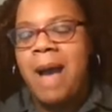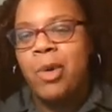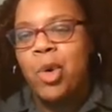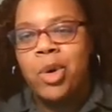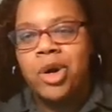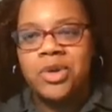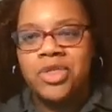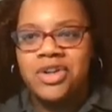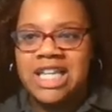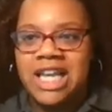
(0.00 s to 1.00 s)
we'll work
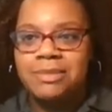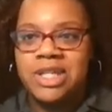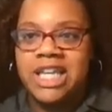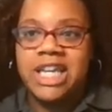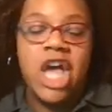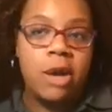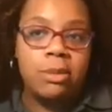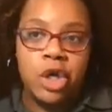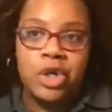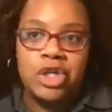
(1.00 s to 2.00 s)
with our team to get it
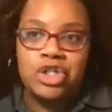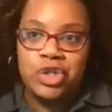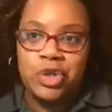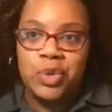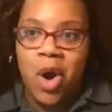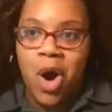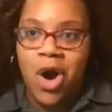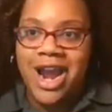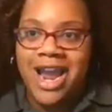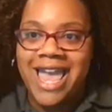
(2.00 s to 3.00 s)
uploaded to
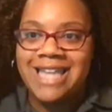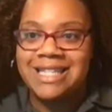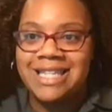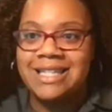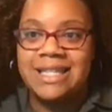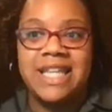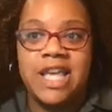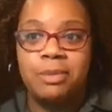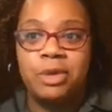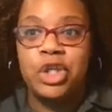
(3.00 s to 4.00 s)
our
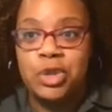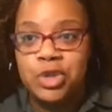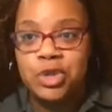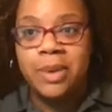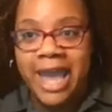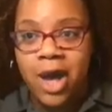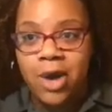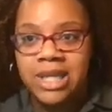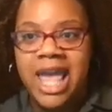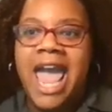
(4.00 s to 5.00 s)
NCSSM YouTube
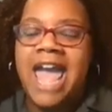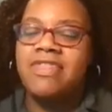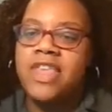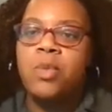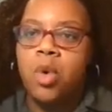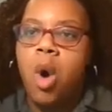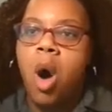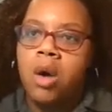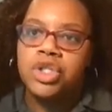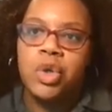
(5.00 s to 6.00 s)
account, and then we'll
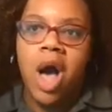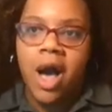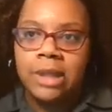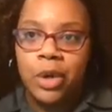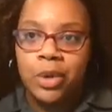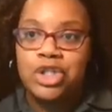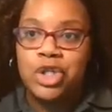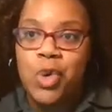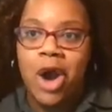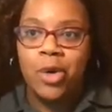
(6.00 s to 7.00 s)
also upload it
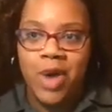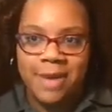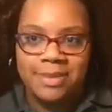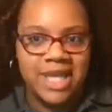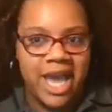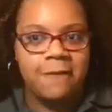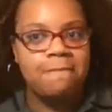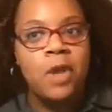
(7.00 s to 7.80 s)
to our website.